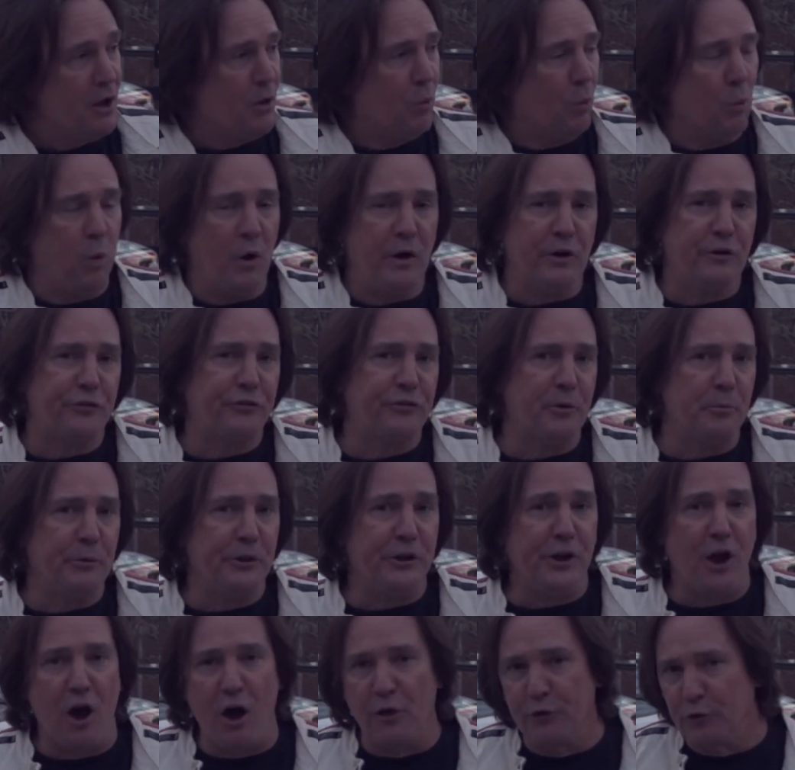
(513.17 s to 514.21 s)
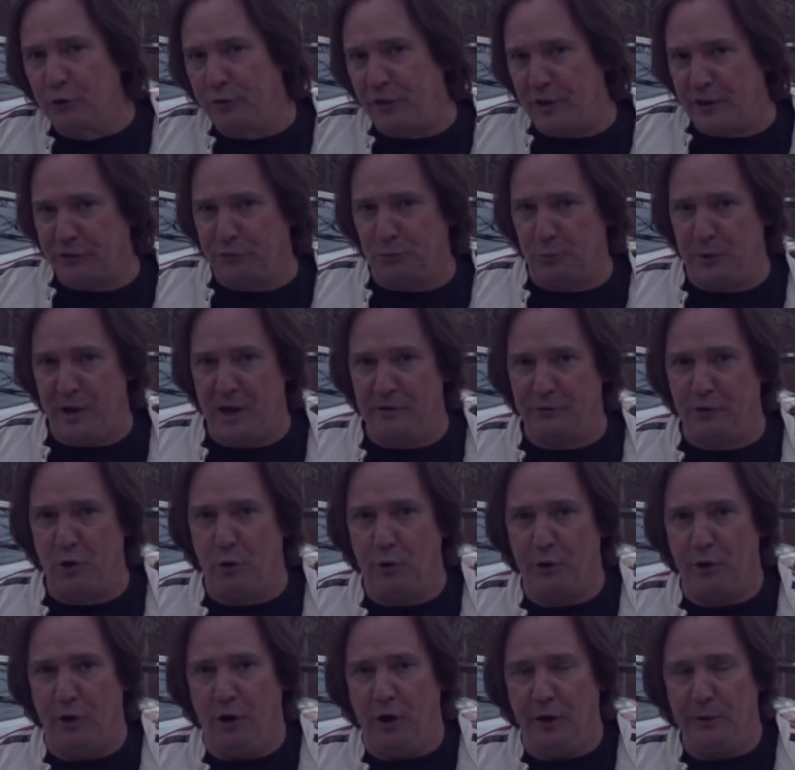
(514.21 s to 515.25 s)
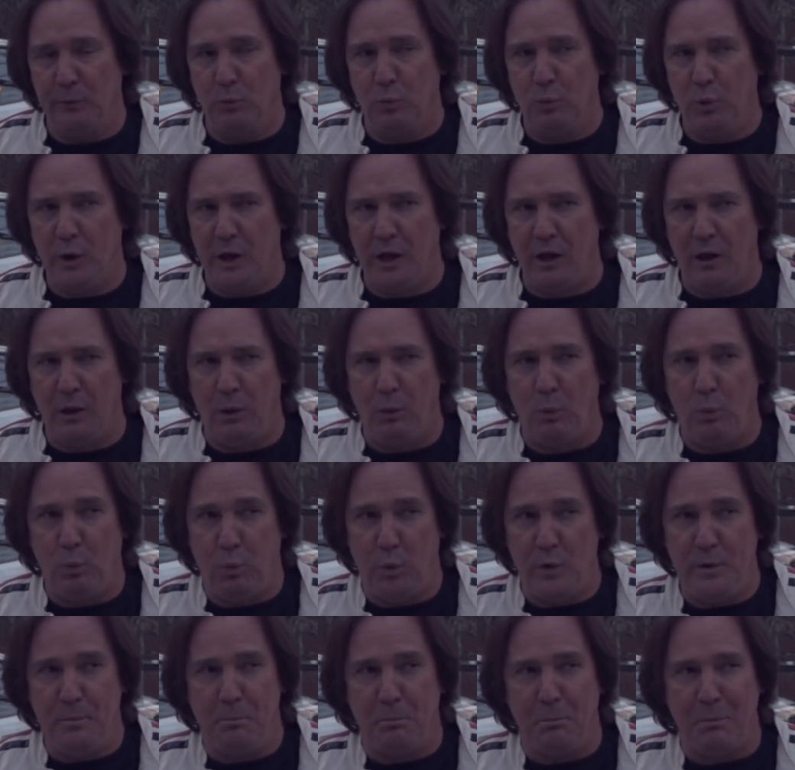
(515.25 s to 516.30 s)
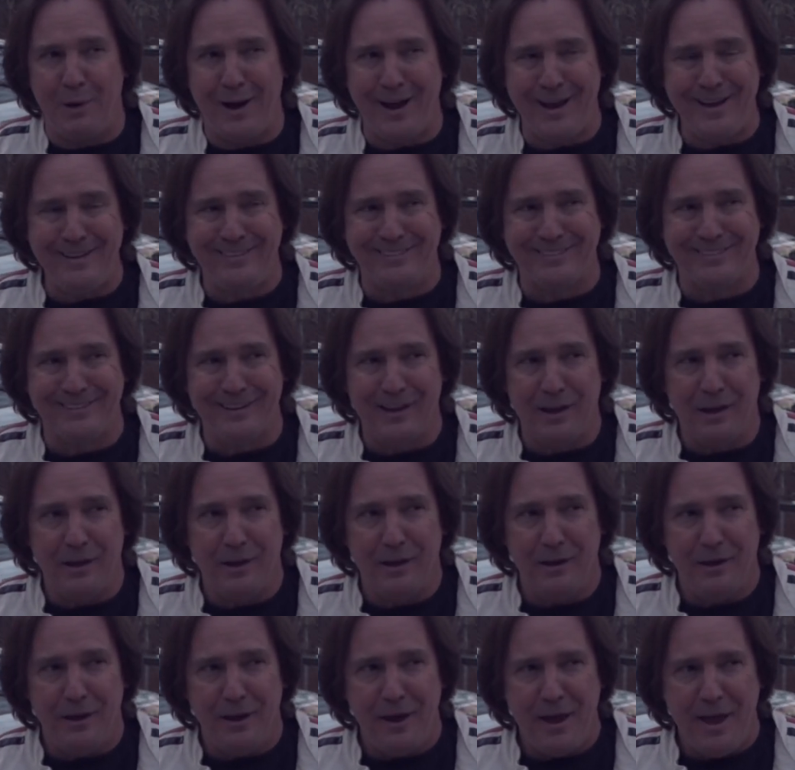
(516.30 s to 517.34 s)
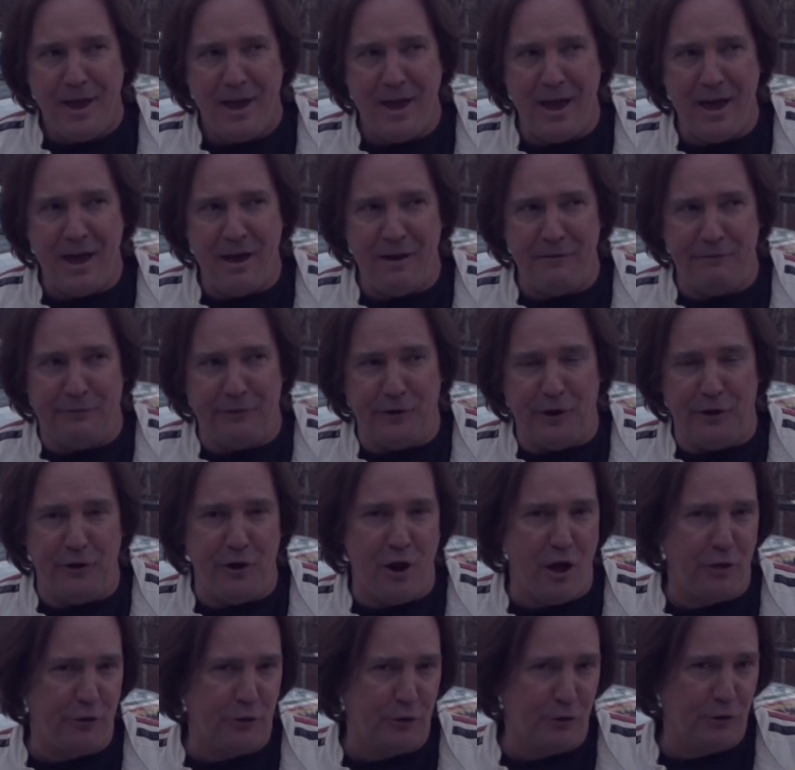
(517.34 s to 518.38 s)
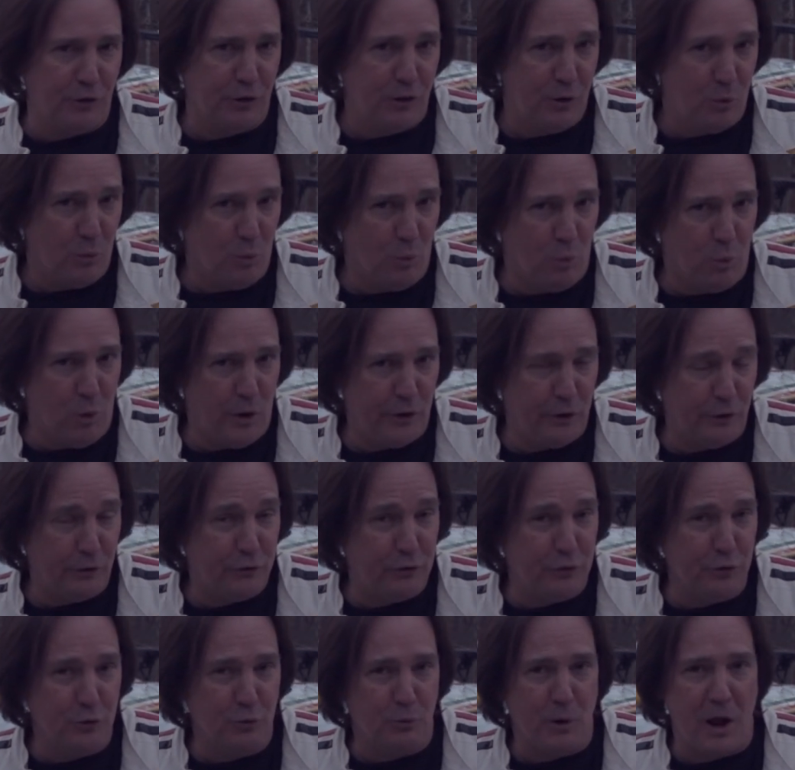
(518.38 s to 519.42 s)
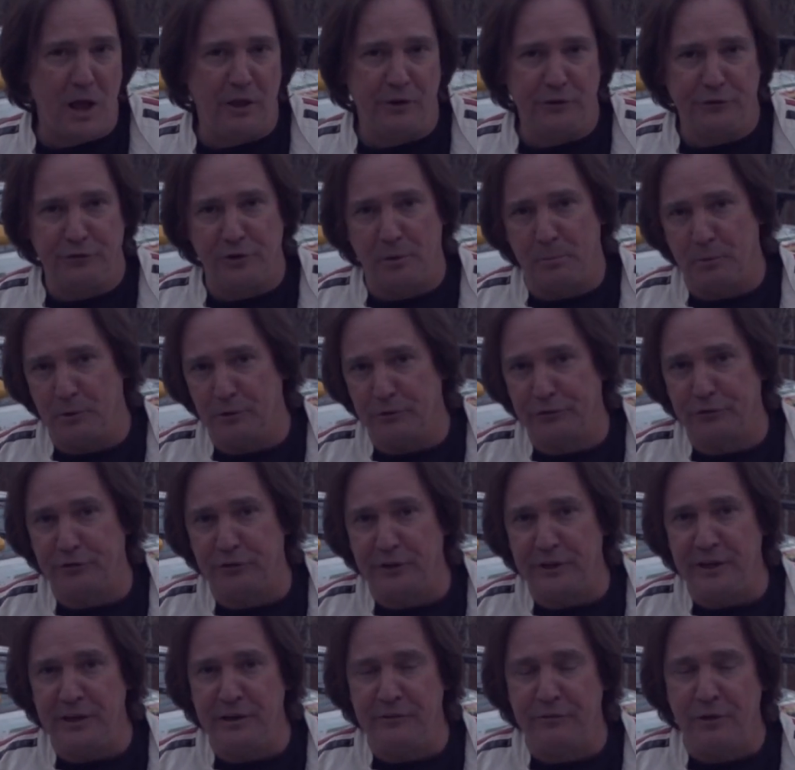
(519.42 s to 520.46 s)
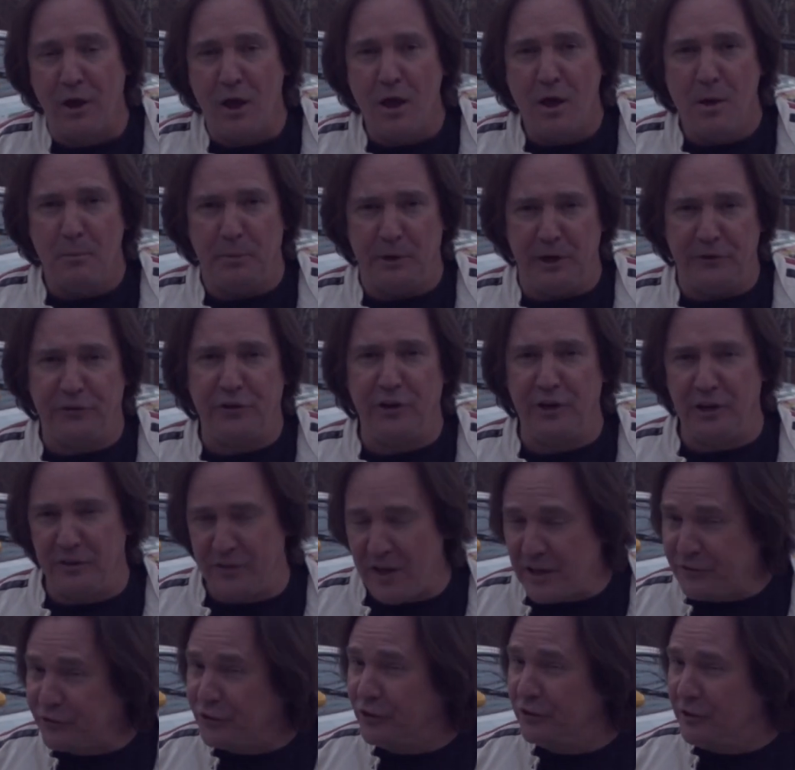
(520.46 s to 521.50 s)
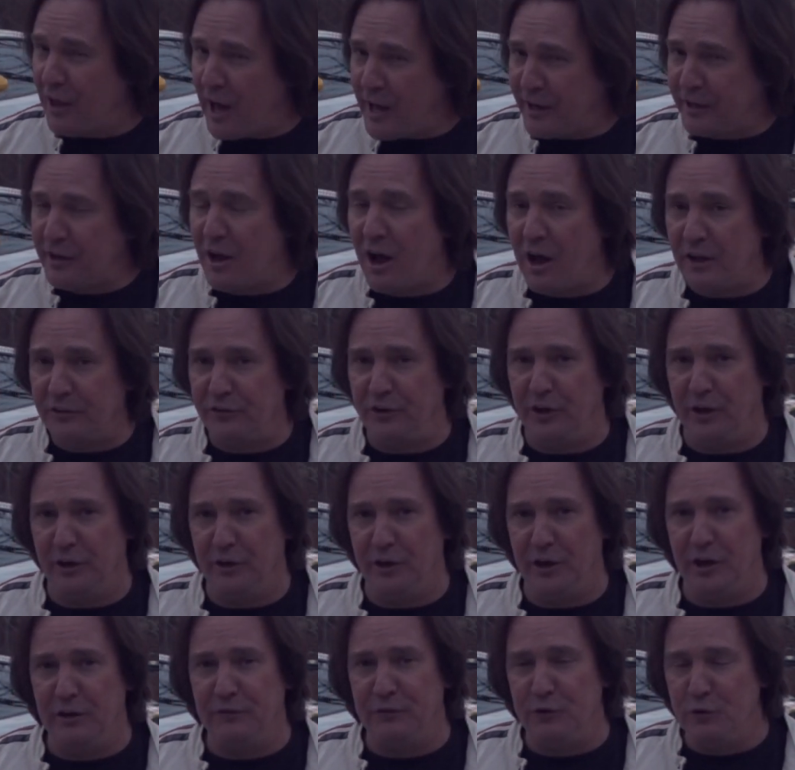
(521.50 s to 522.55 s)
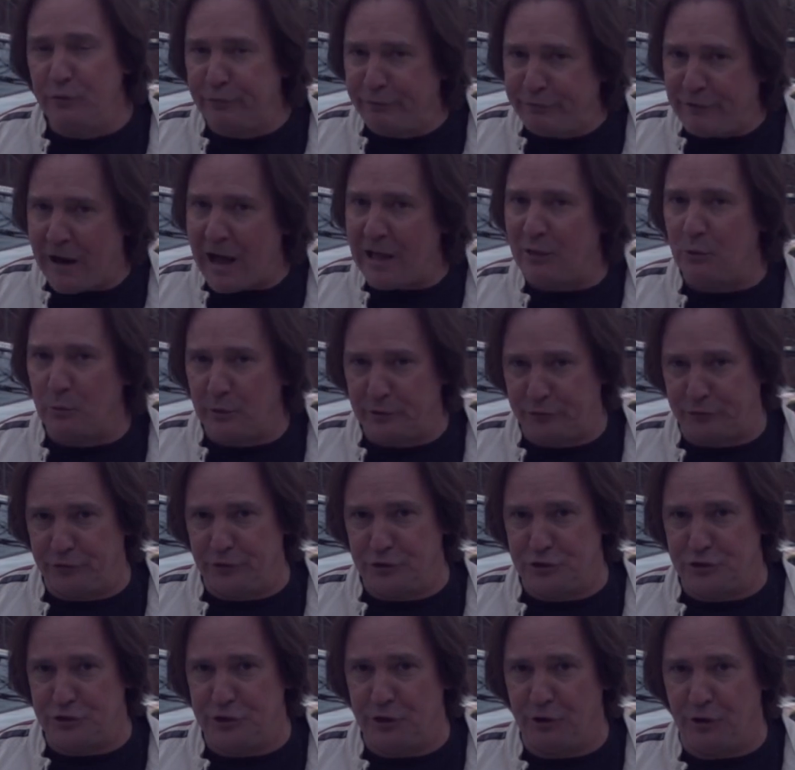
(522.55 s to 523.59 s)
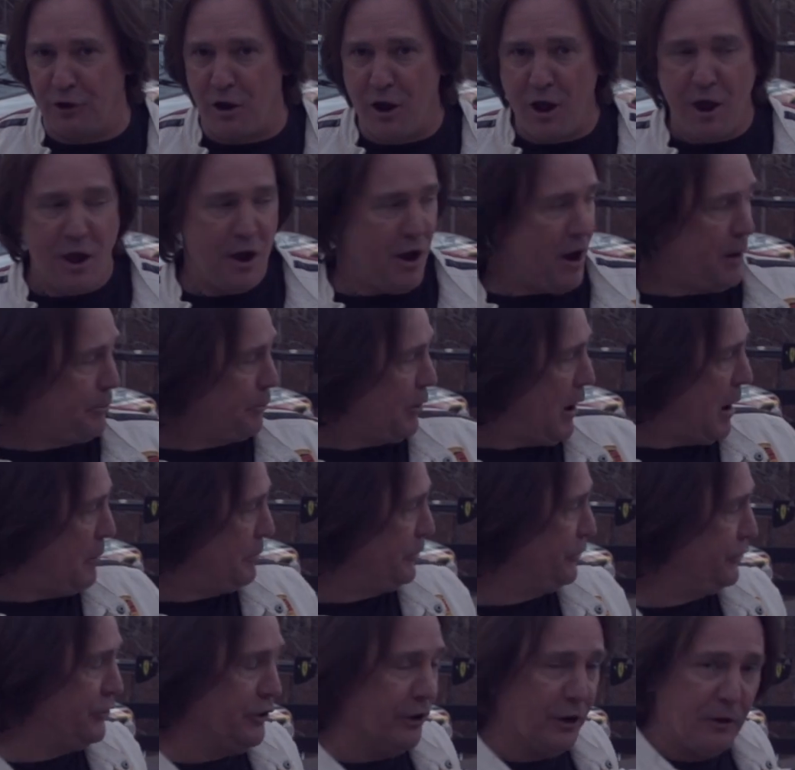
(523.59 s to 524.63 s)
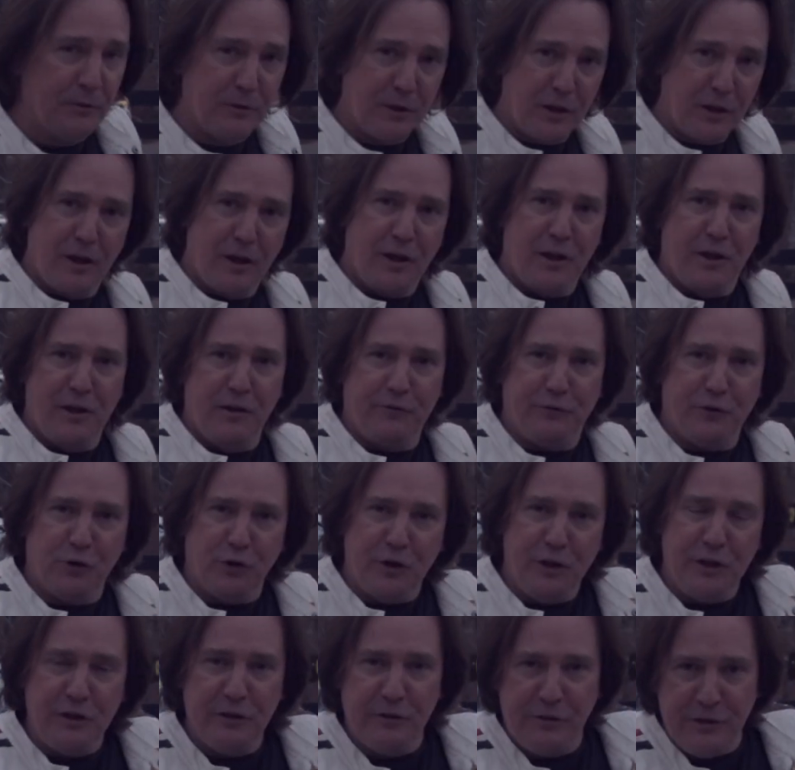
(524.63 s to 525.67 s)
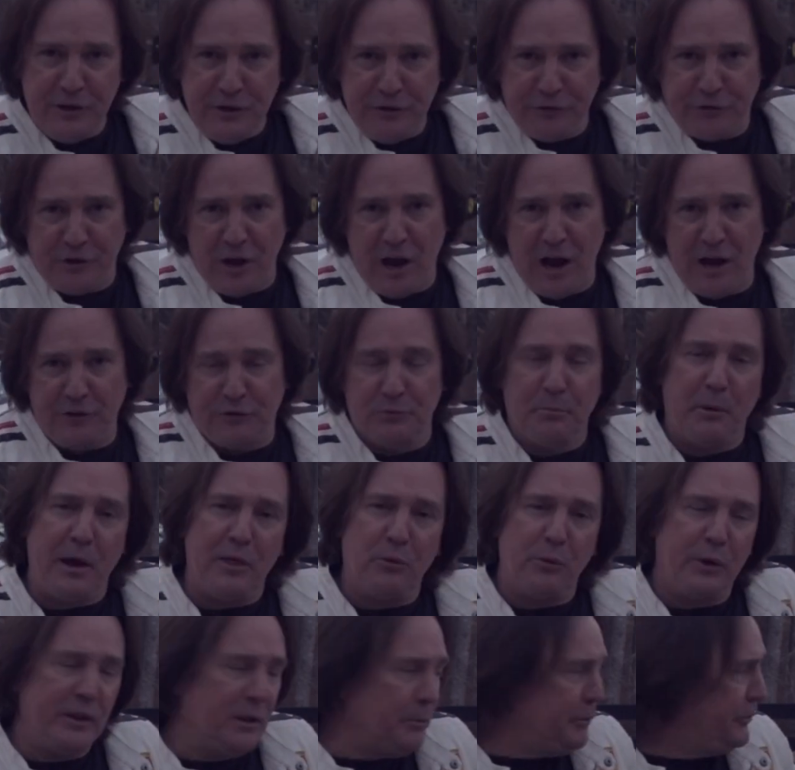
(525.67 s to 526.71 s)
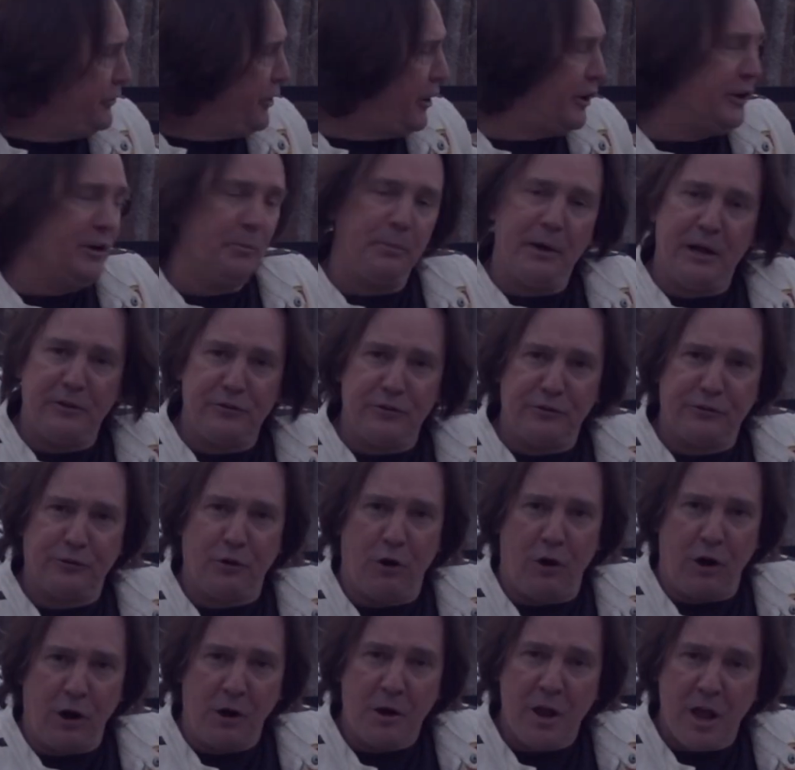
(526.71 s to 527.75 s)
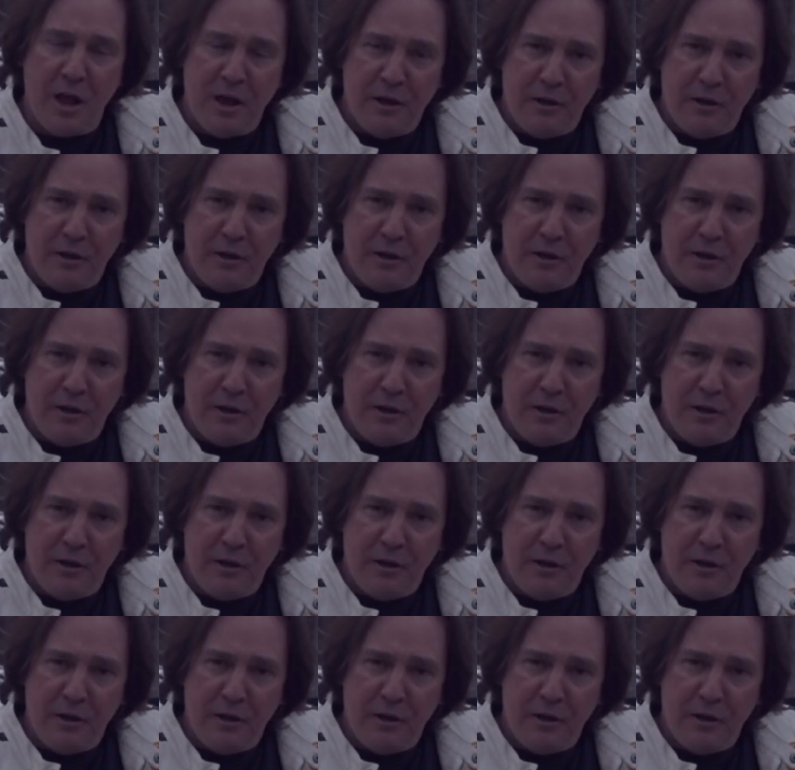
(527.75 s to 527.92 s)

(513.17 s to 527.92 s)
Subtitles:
What are some of the other things that we have going on? Well, we might have another 1 or 2 rallies up our sleeve, but I tell you, that's a lot of content. And if you follow us this year, I promise you, if you're into these guys, and by the way, let me tell you about this car.